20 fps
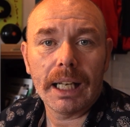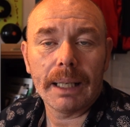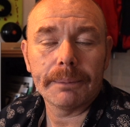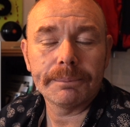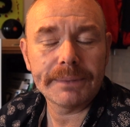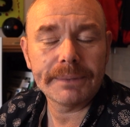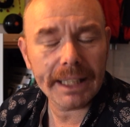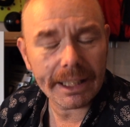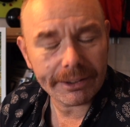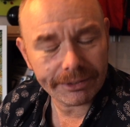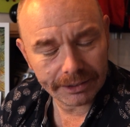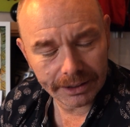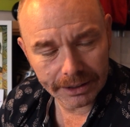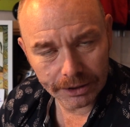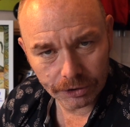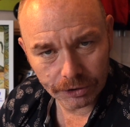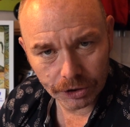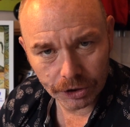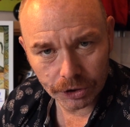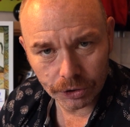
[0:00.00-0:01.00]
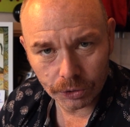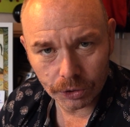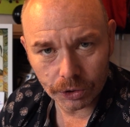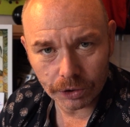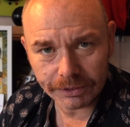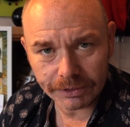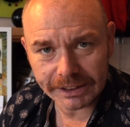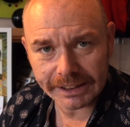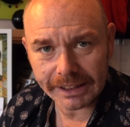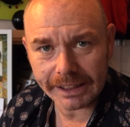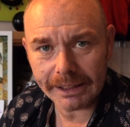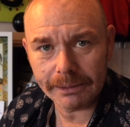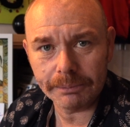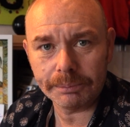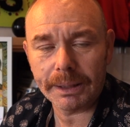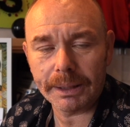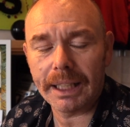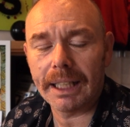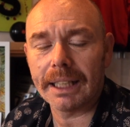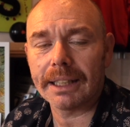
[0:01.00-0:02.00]
I'm definitely going to go over to Eaton
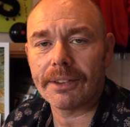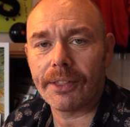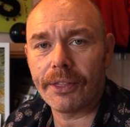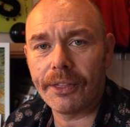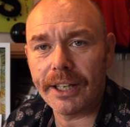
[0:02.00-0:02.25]
Park